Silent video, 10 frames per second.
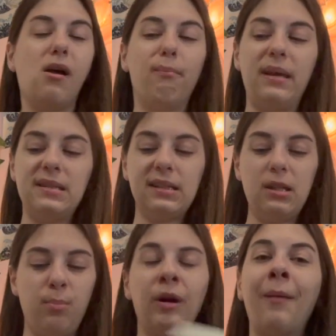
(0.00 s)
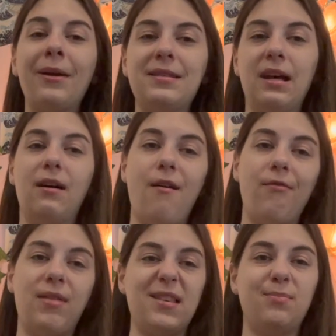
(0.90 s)
Basically, the premise
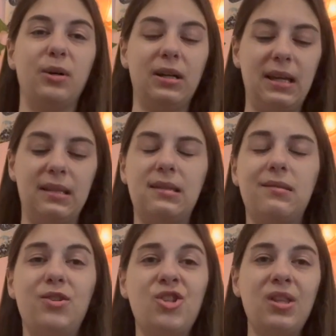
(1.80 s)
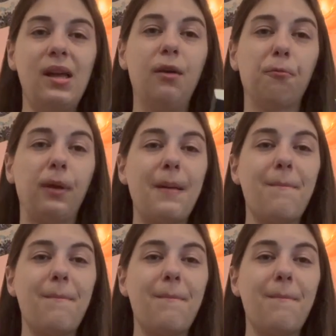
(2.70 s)
of this book, it's just like a really